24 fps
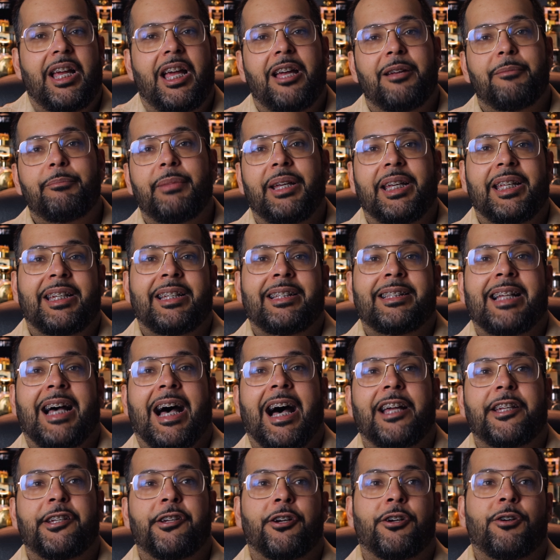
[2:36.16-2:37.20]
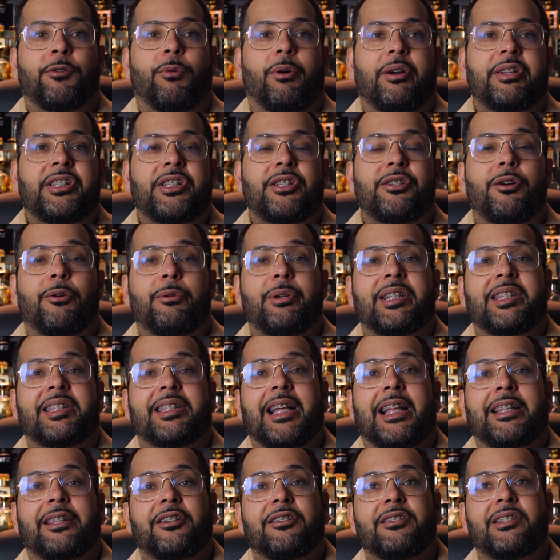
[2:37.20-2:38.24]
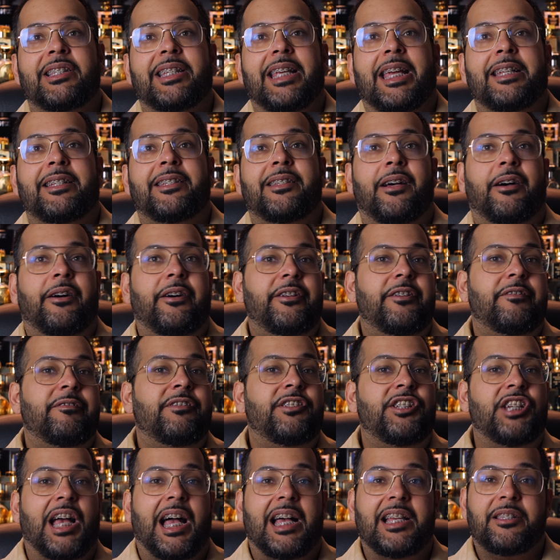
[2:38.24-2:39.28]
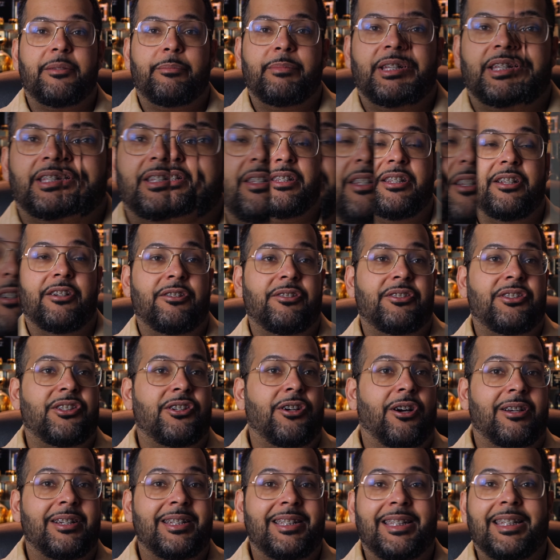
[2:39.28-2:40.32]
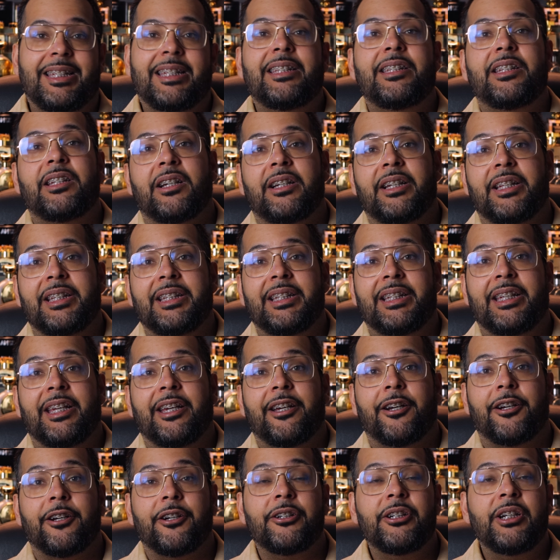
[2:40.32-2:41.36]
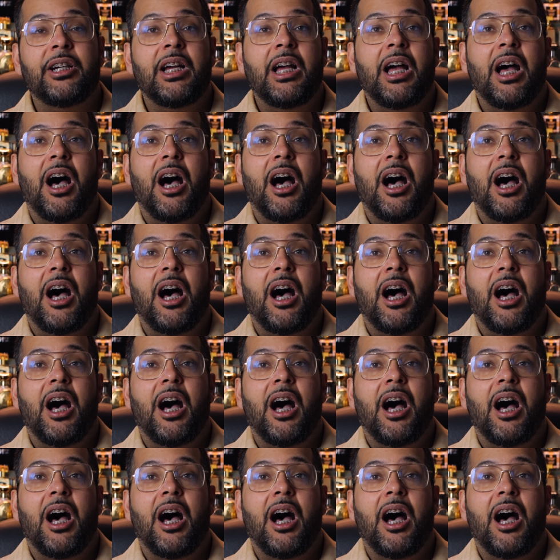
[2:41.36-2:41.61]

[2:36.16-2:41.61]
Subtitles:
meaning that you're going to notice that there's a ton of jasmine, there is gardenia in here,